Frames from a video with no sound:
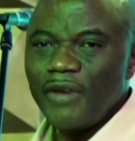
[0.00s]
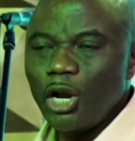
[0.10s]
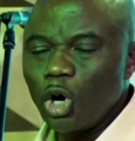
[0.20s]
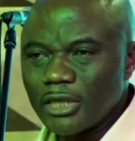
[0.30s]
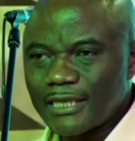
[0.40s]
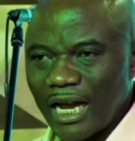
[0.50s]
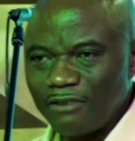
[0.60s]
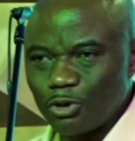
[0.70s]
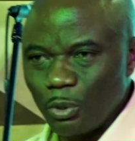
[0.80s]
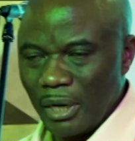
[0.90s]
reveal
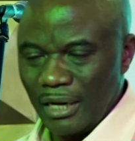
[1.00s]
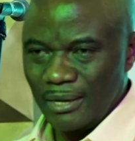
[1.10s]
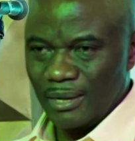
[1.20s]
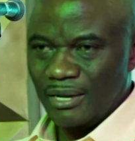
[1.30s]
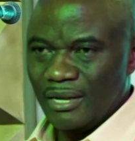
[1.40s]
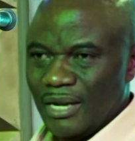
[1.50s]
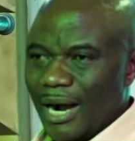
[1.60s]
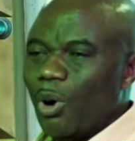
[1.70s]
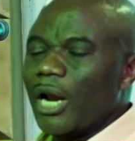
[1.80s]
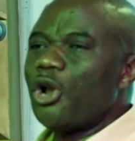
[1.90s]
yourself to me.
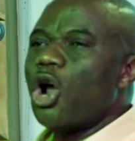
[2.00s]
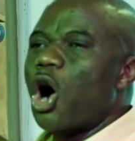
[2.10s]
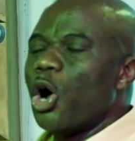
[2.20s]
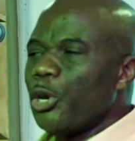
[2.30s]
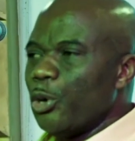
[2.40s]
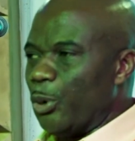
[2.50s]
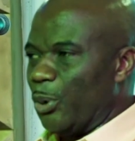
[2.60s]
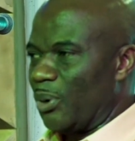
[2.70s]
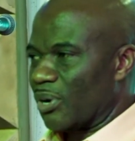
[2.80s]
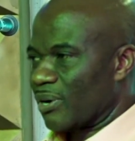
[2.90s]
I want to know
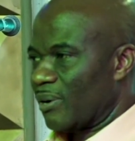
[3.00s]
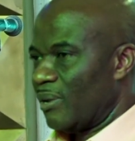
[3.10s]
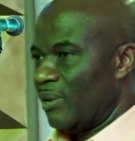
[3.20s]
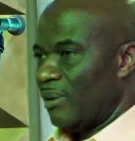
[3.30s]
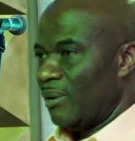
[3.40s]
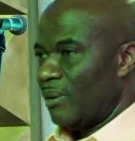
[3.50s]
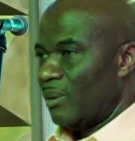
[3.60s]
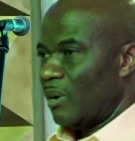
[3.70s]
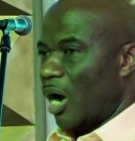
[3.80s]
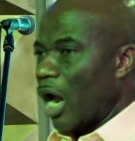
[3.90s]

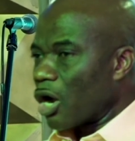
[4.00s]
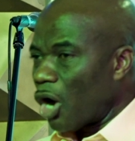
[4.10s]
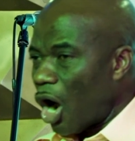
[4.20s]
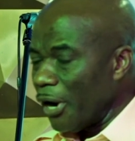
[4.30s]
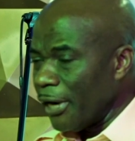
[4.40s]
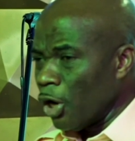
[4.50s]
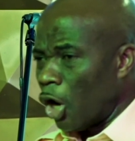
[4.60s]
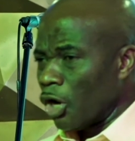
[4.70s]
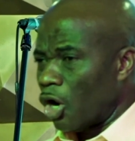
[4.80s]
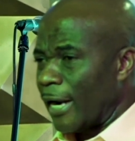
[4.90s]
you. I want to grow
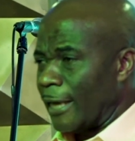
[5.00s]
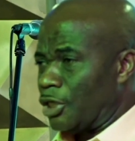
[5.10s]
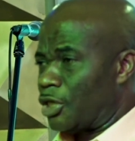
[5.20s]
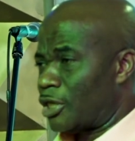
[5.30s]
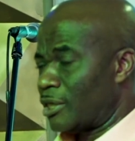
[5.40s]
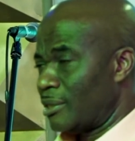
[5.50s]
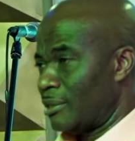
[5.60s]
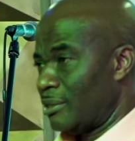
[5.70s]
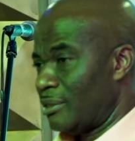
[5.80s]
in your knowledge.